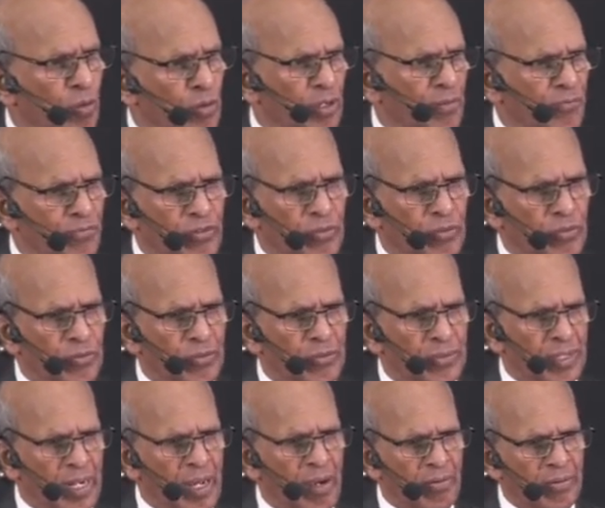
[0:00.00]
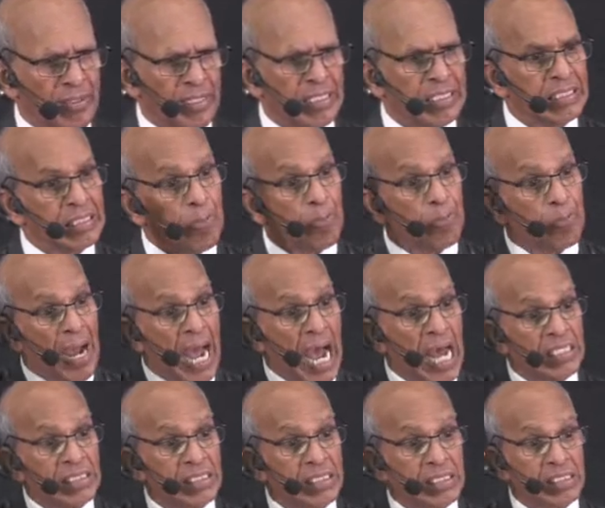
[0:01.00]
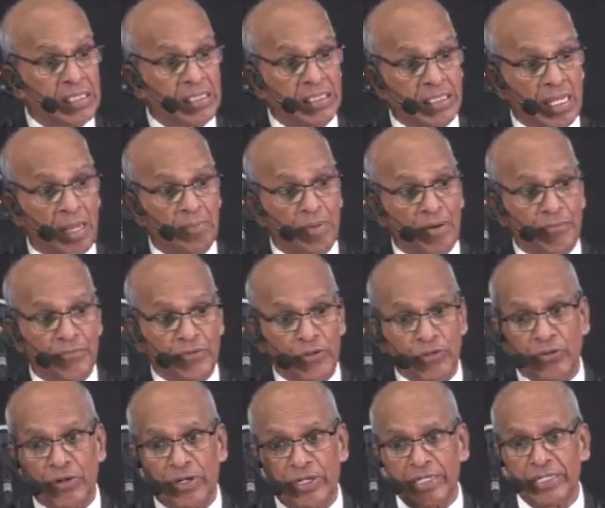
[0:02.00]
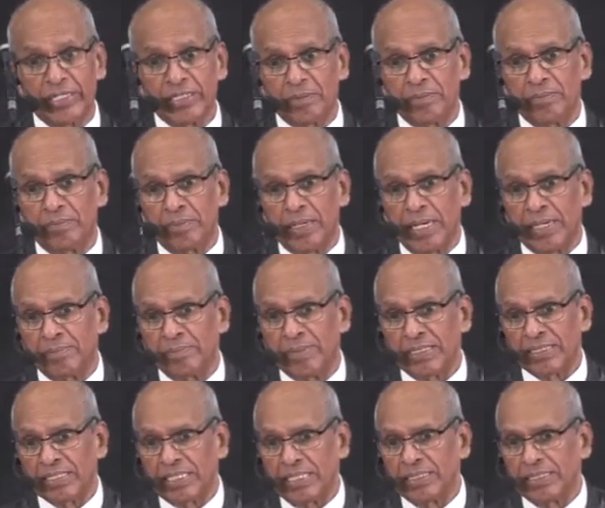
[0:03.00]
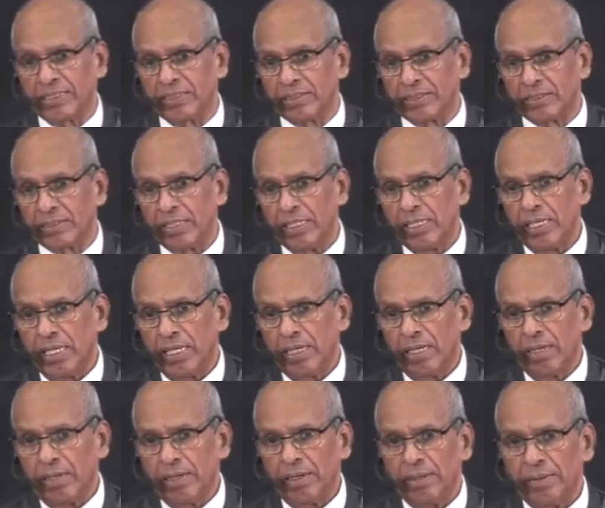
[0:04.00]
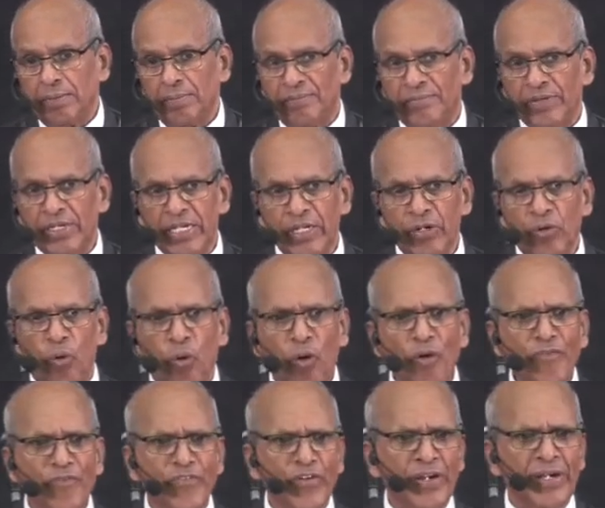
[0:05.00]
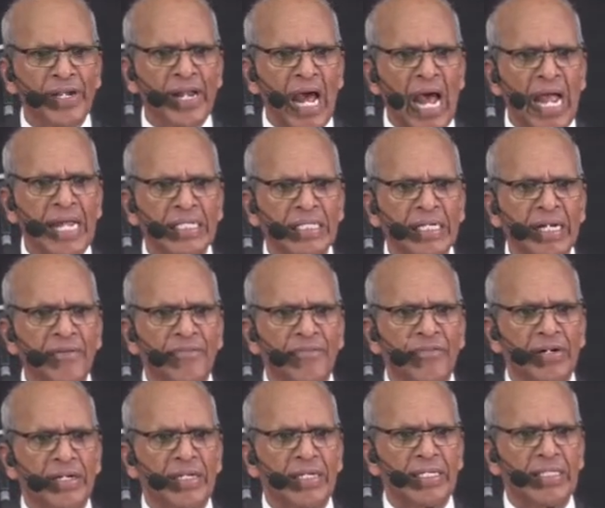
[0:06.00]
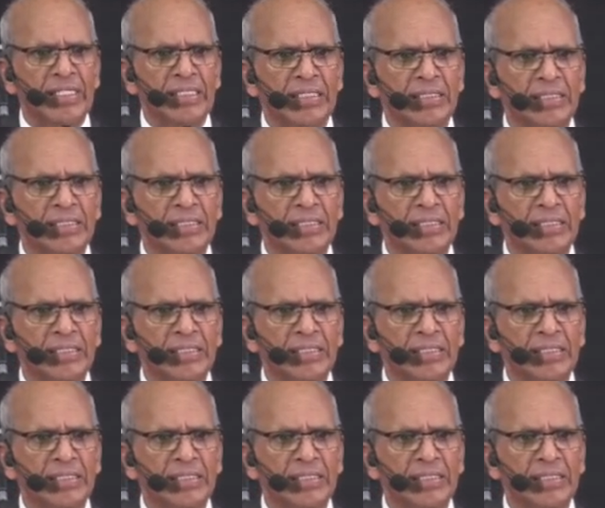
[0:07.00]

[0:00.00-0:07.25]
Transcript: all of you. Now, in the past, some of you heard my messages. Very often I refer